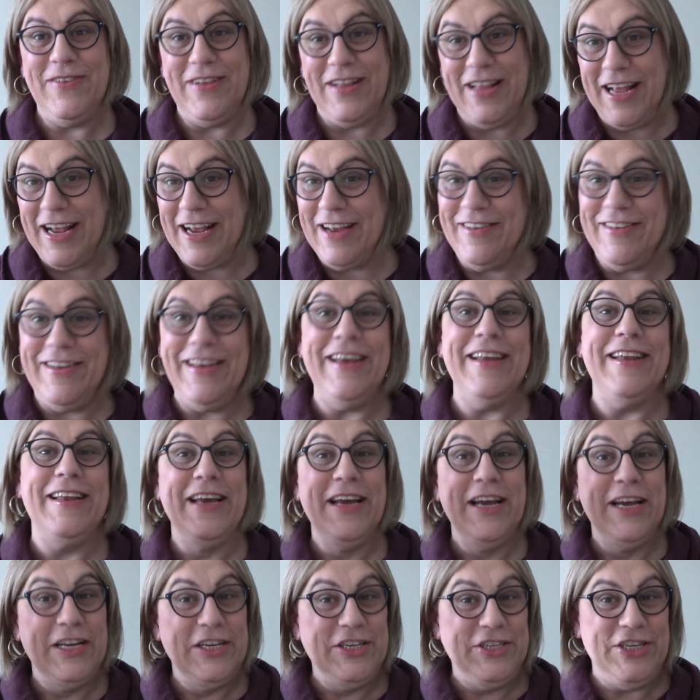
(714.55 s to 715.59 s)
Like I said,
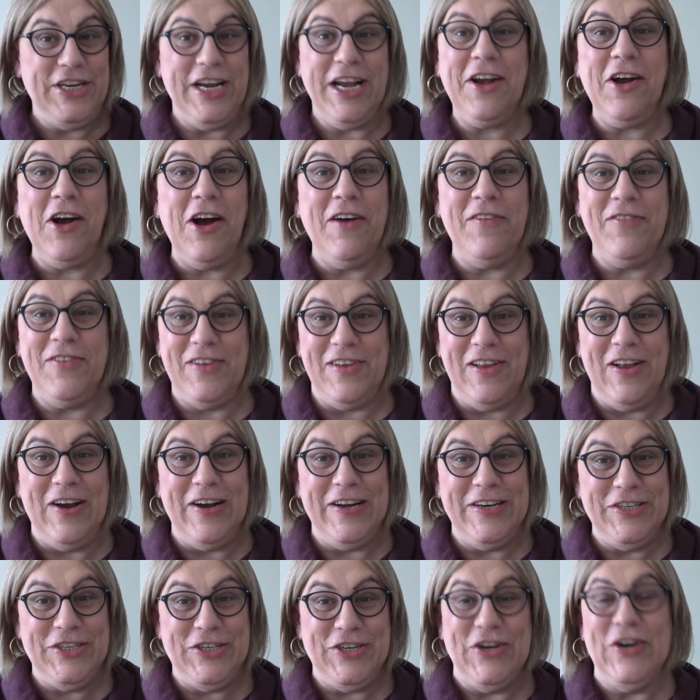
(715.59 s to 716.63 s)
Chekhov's
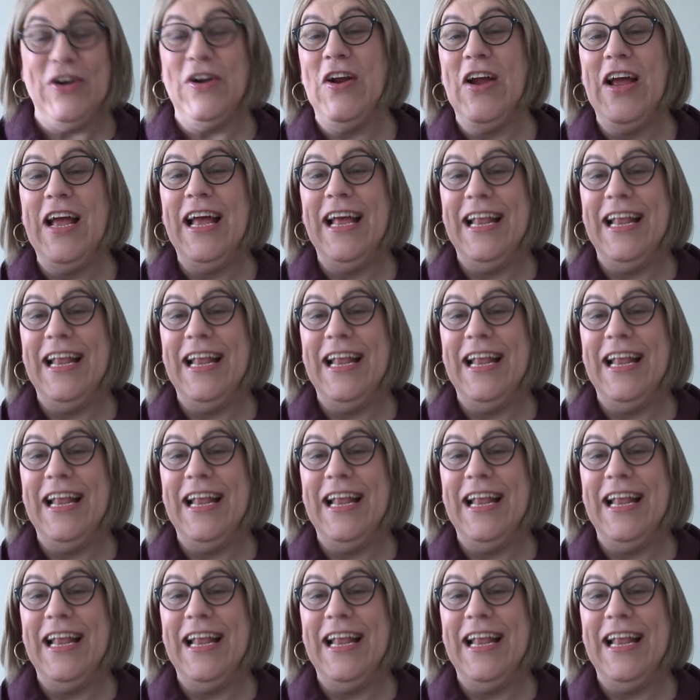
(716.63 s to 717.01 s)
launcher.